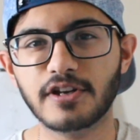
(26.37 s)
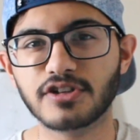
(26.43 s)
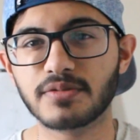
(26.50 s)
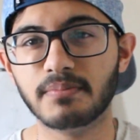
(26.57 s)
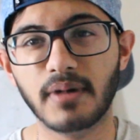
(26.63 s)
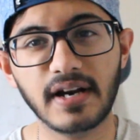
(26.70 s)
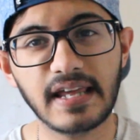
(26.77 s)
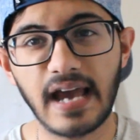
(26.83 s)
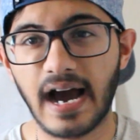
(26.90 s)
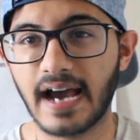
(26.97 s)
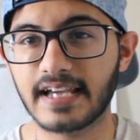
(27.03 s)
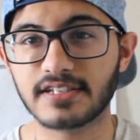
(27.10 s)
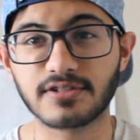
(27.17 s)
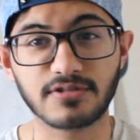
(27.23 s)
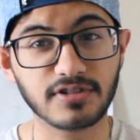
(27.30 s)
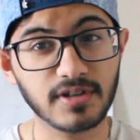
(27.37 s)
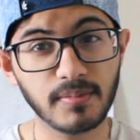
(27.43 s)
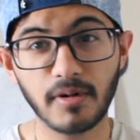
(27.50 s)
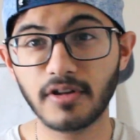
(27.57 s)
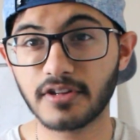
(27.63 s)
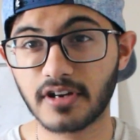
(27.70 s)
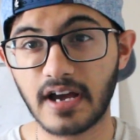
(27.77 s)
Money Heist, or some
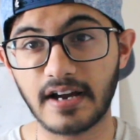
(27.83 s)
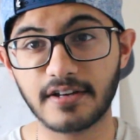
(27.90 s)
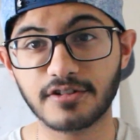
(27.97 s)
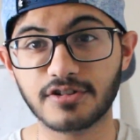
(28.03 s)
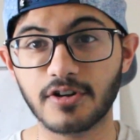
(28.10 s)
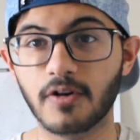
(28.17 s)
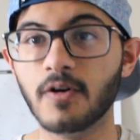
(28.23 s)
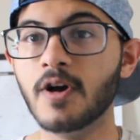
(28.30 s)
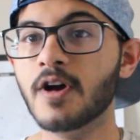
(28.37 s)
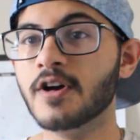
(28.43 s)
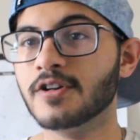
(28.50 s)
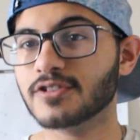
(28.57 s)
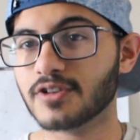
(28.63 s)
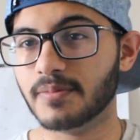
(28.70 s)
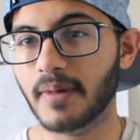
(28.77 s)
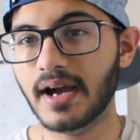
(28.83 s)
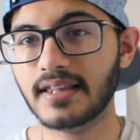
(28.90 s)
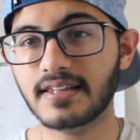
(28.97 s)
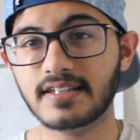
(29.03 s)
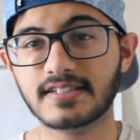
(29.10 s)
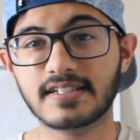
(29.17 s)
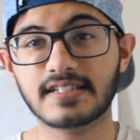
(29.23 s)
other kind of show. So my
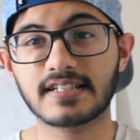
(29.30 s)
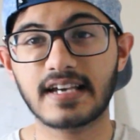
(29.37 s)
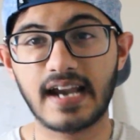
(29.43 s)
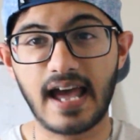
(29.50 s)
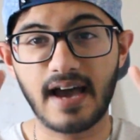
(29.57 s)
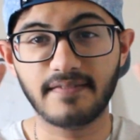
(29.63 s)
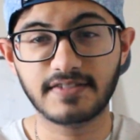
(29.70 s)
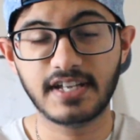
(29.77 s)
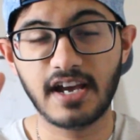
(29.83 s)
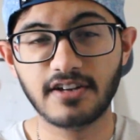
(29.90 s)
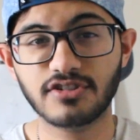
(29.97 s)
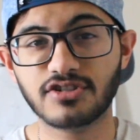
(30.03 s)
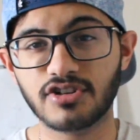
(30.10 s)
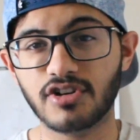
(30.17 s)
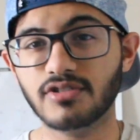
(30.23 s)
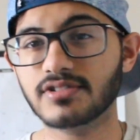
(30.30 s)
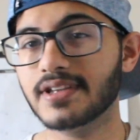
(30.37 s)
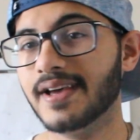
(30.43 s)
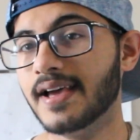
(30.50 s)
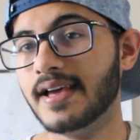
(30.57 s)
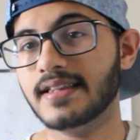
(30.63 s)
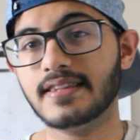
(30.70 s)
list is gonna have 10 shows
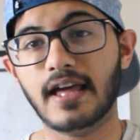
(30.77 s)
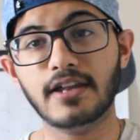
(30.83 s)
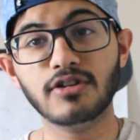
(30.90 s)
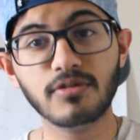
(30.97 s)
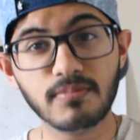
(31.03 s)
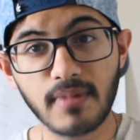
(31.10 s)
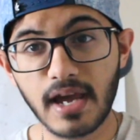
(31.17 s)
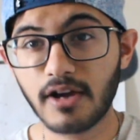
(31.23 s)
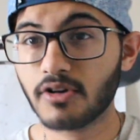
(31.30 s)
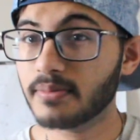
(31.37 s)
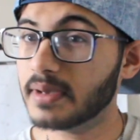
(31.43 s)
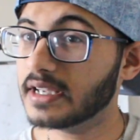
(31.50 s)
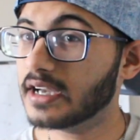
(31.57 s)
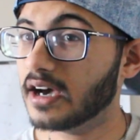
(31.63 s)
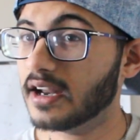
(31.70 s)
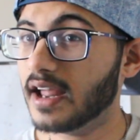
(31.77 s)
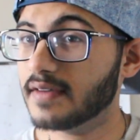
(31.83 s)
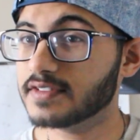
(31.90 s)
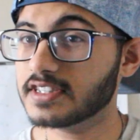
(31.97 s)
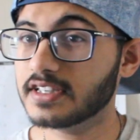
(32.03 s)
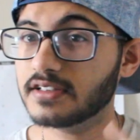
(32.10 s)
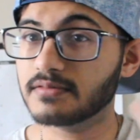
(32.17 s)
that you may or may not
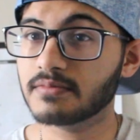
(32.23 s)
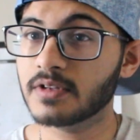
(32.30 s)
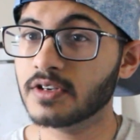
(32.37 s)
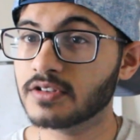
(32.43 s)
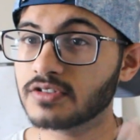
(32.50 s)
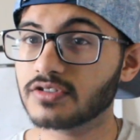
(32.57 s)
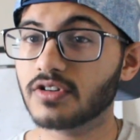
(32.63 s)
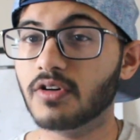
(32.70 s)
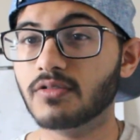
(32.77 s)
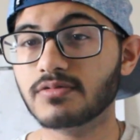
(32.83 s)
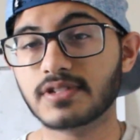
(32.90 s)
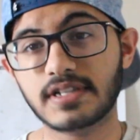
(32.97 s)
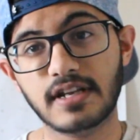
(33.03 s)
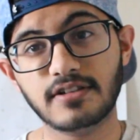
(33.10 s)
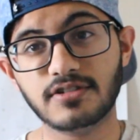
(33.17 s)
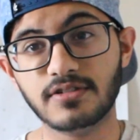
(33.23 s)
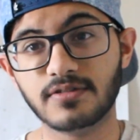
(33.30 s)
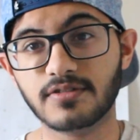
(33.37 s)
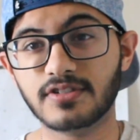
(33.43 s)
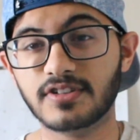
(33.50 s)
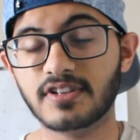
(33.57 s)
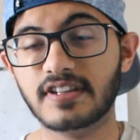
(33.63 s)
have seen. So stay
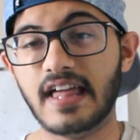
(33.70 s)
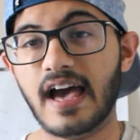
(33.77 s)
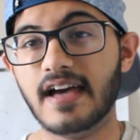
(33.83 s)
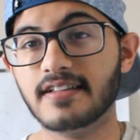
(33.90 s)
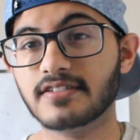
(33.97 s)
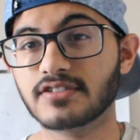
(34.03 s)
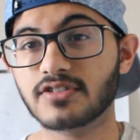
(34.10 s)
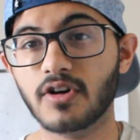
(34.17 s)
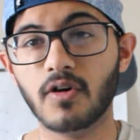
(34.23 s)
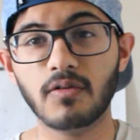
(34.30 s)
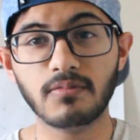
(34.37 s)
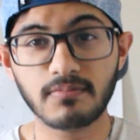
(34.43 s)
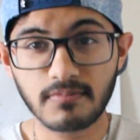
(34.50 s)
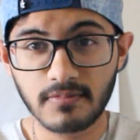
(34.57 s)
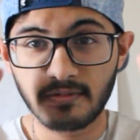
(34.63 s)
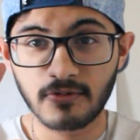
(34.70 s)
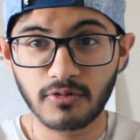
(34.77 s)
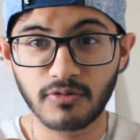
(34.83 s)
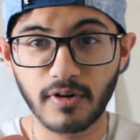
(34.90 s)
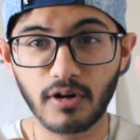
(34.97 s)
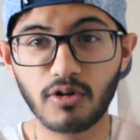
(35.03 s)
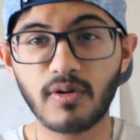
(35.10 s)
tuned to that. So
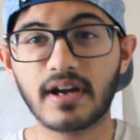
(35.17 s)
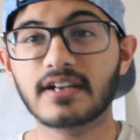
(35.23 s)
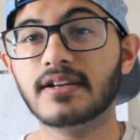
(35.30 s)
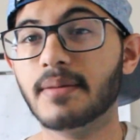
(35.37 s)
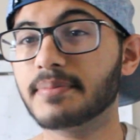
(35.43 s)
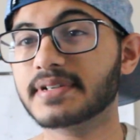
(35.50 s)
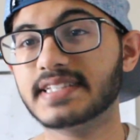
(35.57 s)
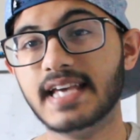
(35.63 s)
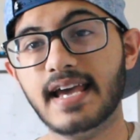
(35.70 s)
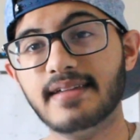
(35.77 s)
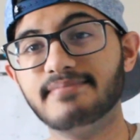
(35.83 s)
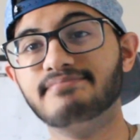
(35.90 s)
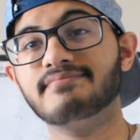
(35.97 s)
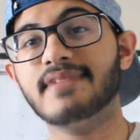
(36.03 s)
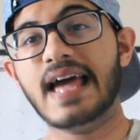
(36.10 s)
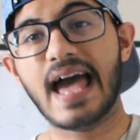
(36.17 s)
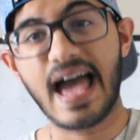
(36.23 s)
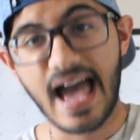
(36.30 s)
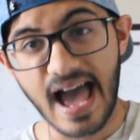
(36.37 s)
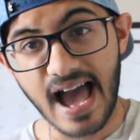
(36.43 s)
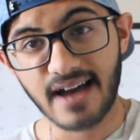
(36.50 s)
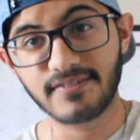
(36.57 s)
real quick, number 10,
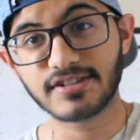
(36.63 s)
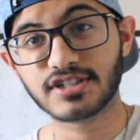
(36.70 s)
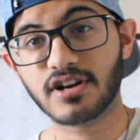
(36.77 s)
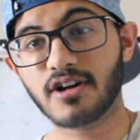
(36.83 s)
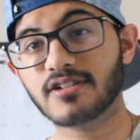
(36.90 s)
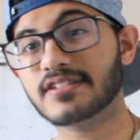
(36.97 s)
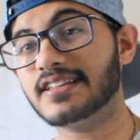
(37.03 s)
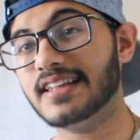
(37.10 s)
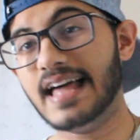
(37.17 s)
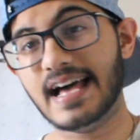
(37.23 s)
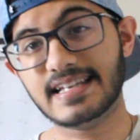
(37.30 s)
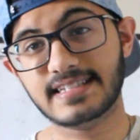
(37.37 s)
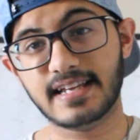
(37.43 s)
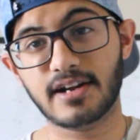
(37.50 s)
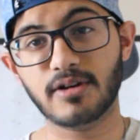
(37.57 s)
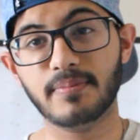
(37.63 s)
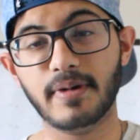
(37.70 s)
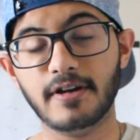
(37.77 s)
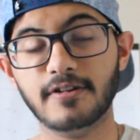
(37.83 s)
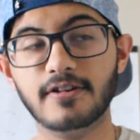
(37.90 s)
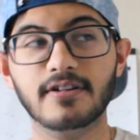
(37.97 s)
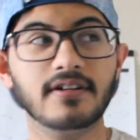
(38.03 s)
Avatar: The Last
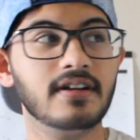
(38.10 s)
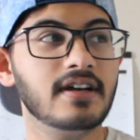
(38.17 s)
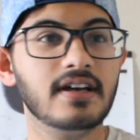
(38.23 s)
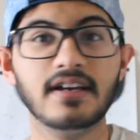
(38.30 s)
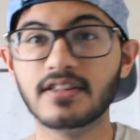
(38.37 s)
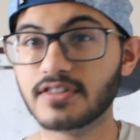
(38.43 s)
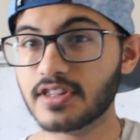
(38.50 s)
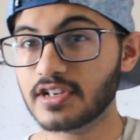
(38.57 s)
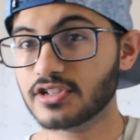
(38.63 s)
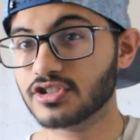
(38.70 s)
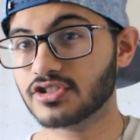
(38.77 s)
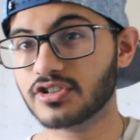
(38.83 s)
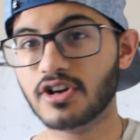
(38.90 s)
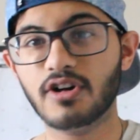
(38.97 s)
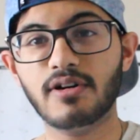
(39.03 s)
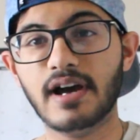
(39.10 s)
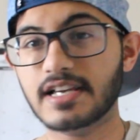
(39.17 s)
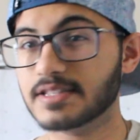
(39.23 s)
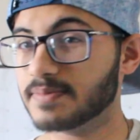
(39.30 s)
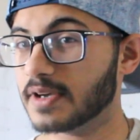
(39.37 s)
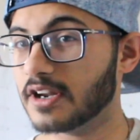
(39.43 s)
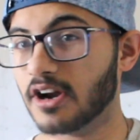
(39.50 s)
Airbender. This show
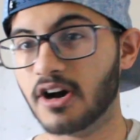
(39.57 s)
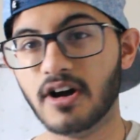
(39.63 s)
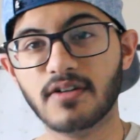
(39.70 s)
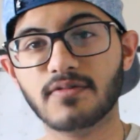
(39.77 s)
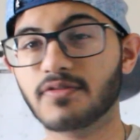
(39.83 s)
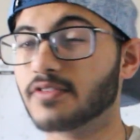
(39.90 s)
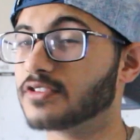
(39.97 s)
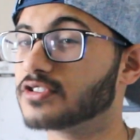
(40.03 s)
has been on for